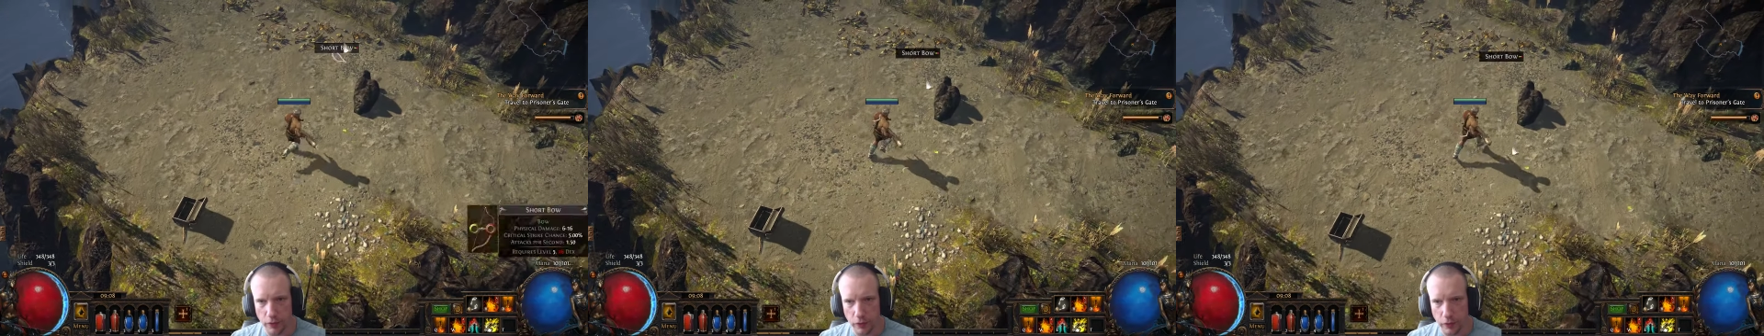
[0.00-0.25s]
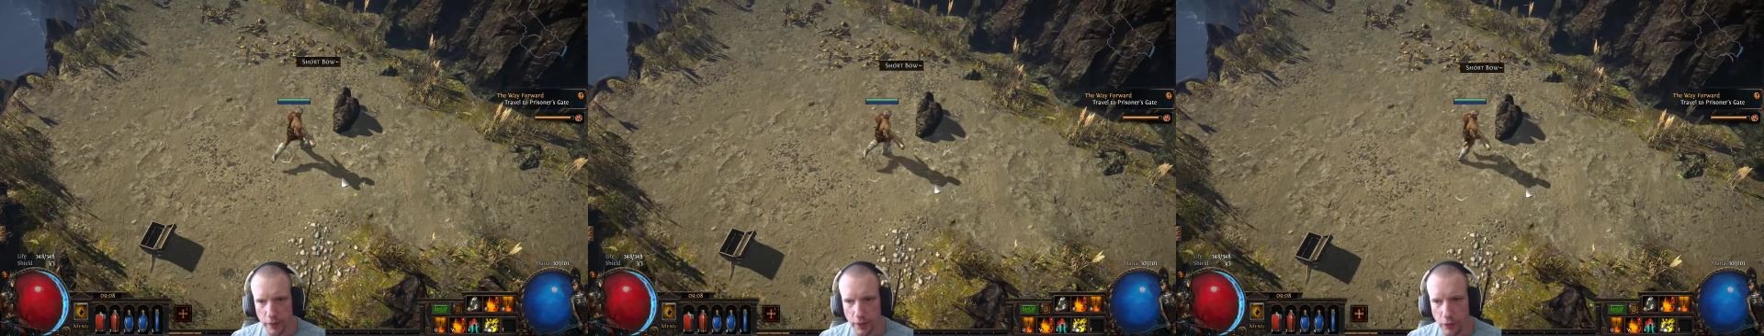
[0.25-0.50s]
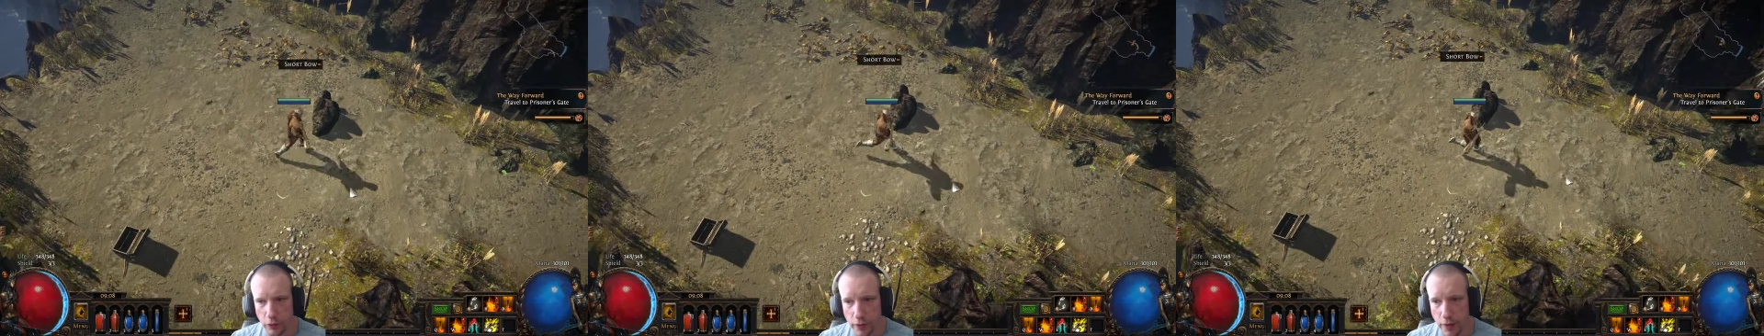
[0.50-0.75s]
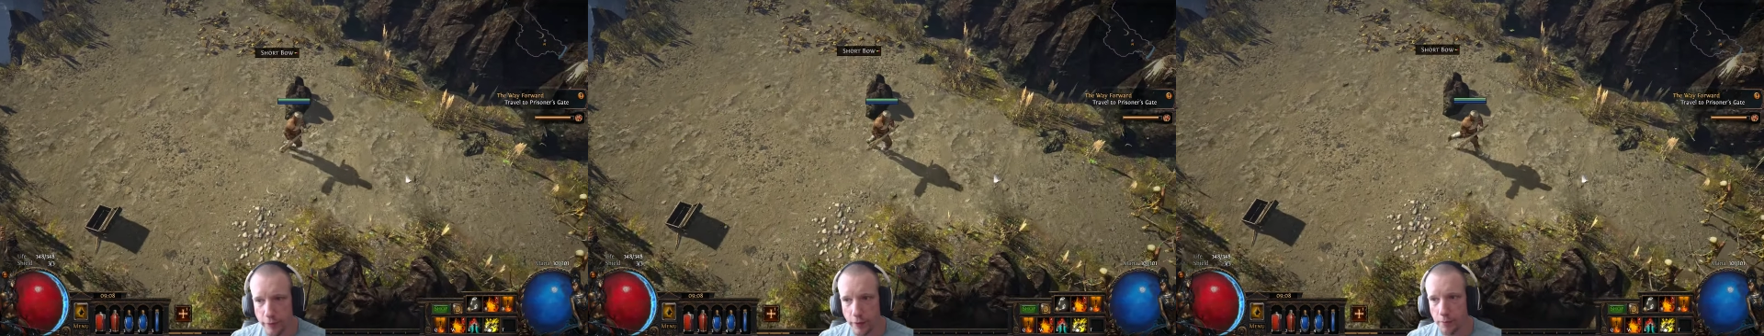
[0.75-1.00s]
it so that you
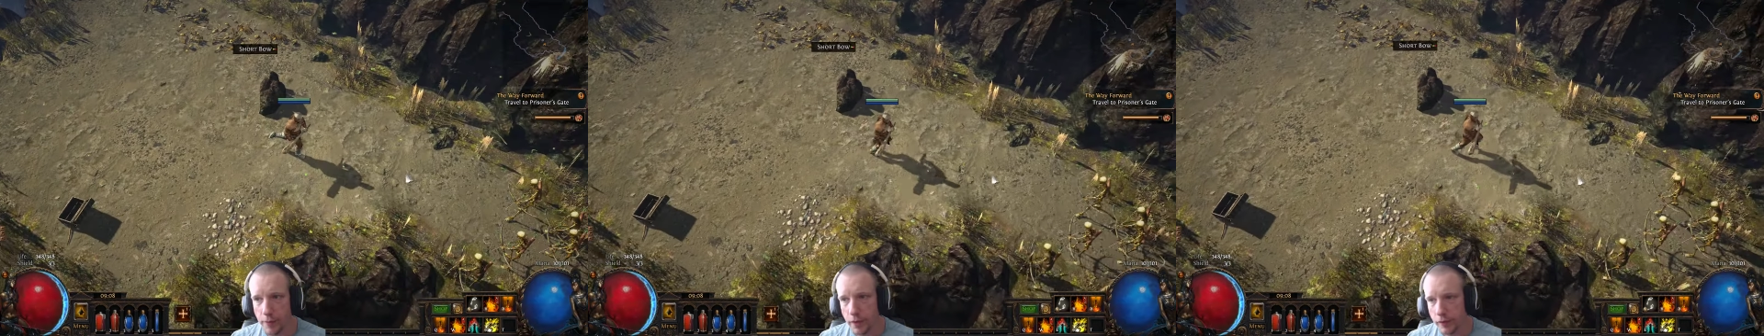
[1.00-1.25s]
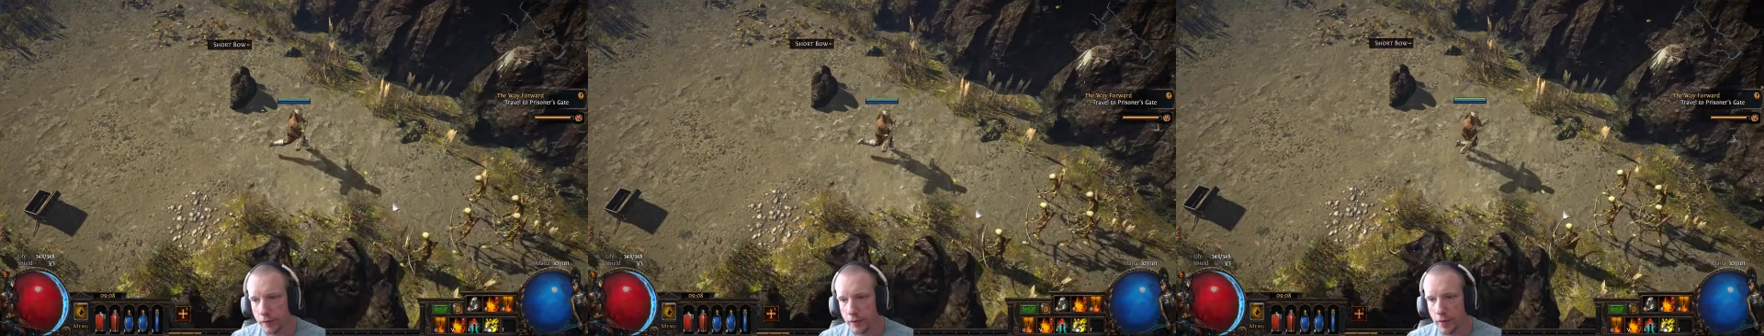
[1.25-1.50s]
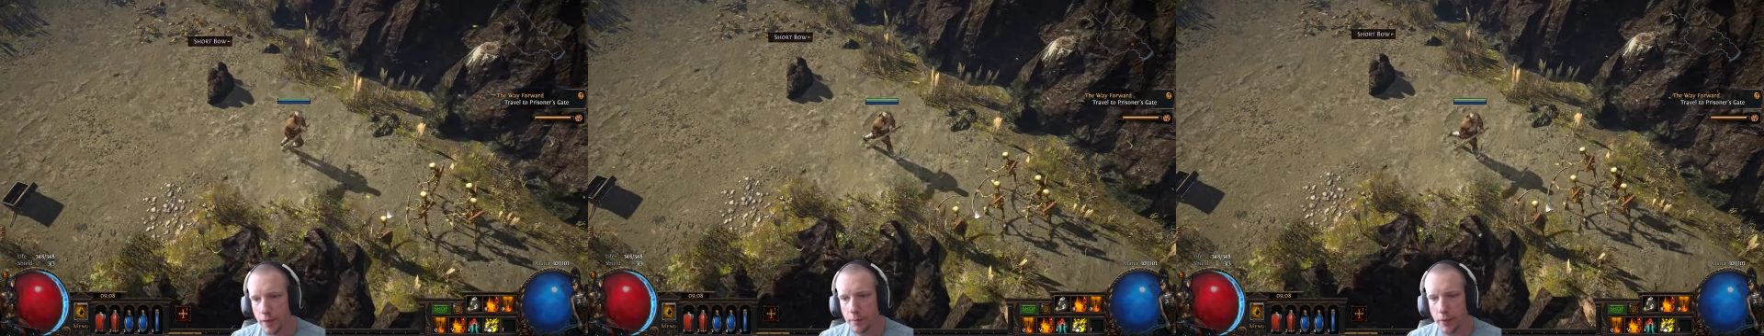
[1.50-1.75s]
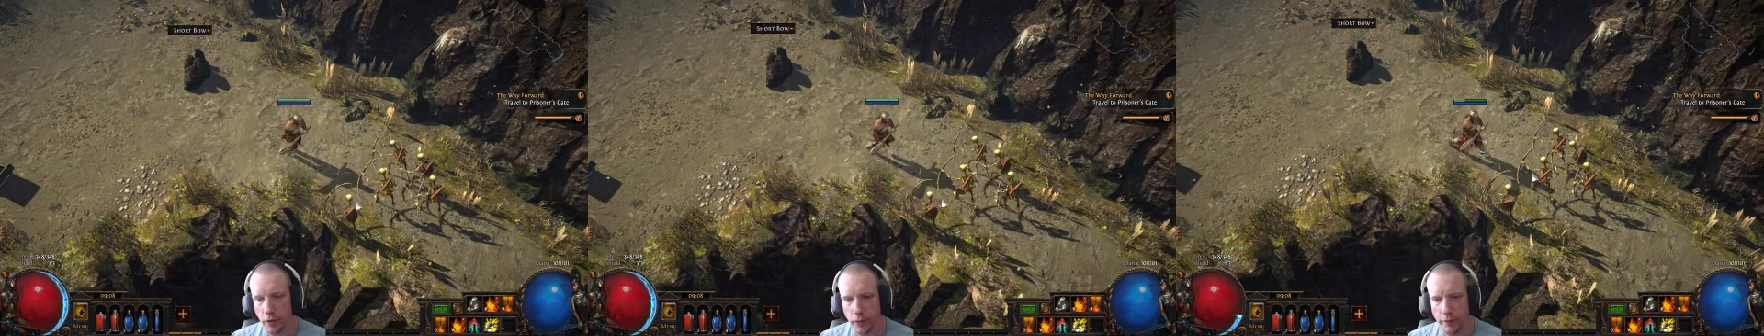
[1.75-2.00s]
never miss,
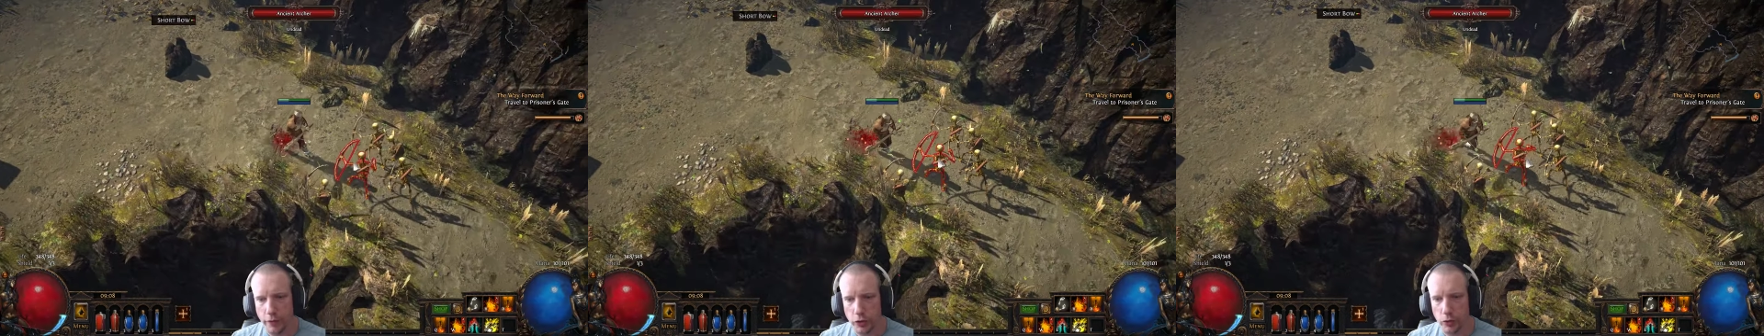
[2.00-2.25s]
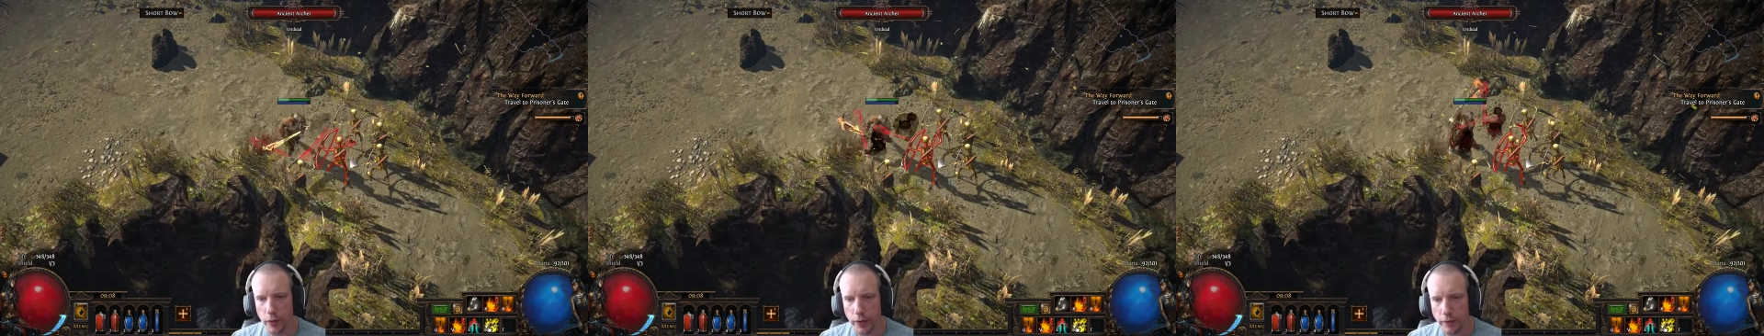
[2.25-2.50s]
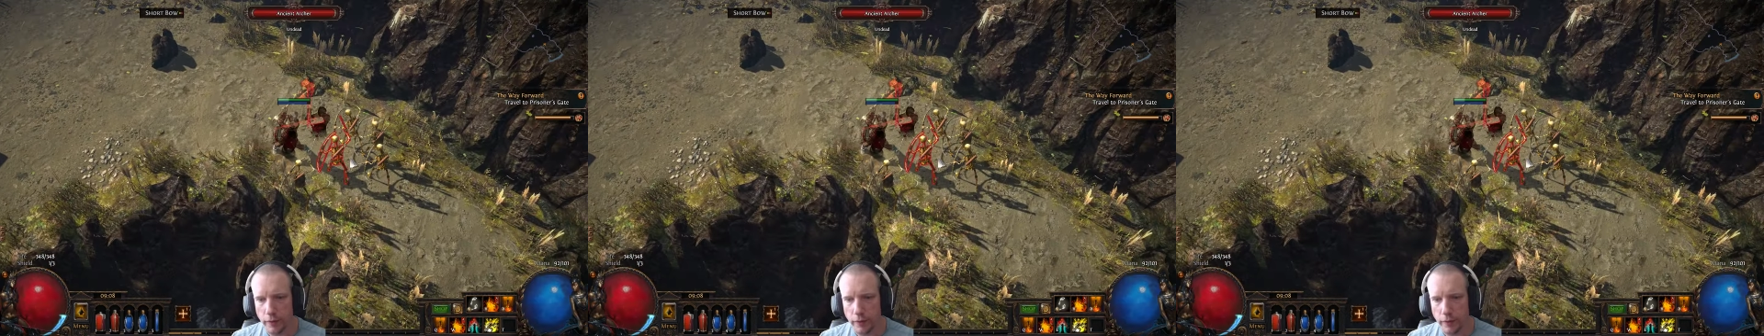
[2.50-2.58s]
but you never crit.